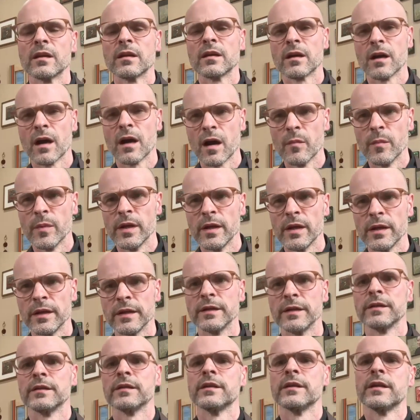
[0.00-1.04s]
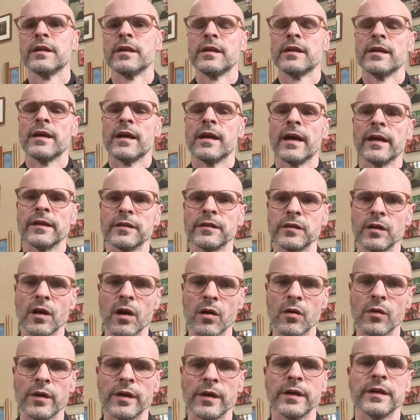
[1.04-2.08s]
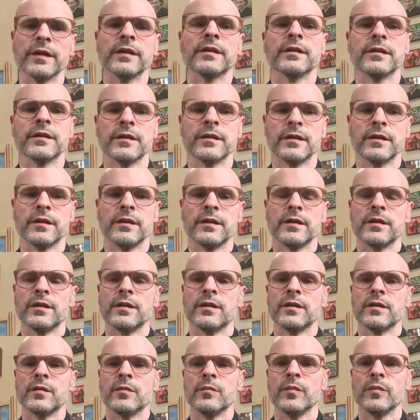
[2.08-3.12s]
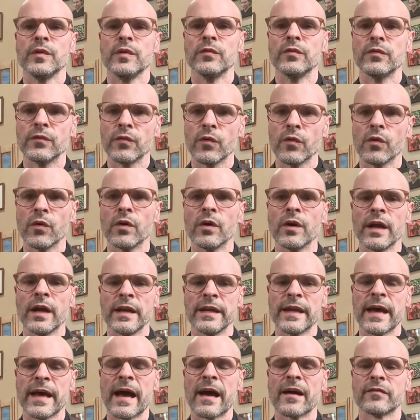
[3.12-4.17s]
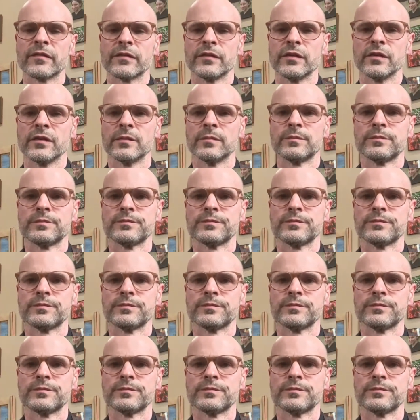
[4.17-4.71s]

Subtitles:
Coming and going, before and after.